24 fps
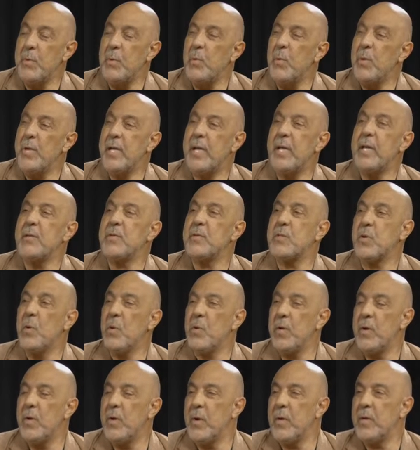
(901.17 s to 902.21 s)
me, what is
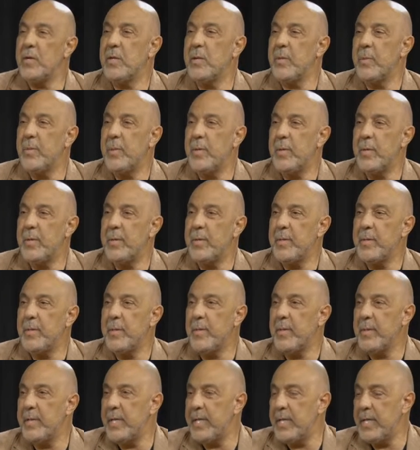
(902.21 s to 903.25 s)
going
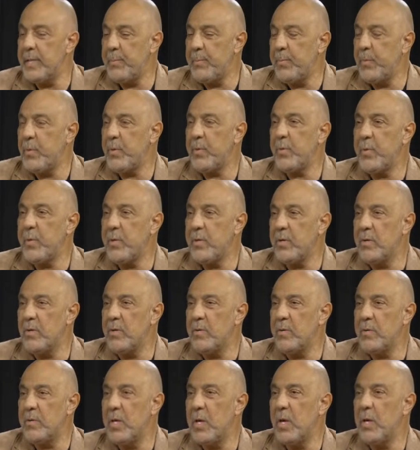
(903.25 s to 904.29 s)
on in Puerto Rico,
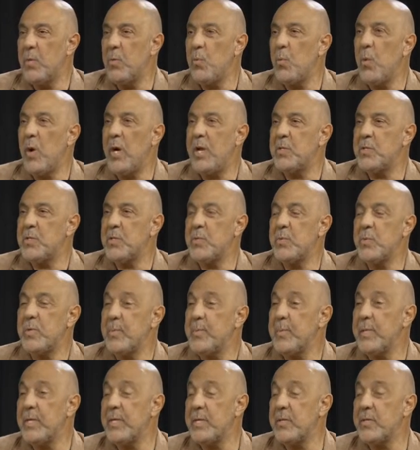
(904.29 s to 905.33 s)
and why should we
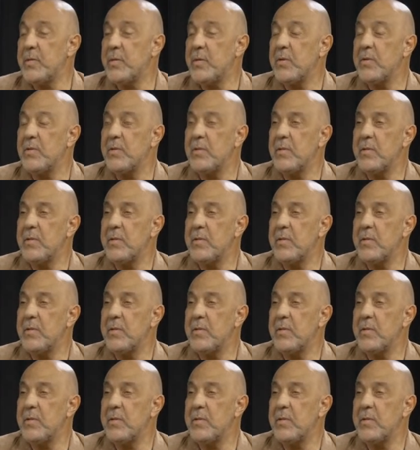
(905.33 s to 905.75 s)
be concerned?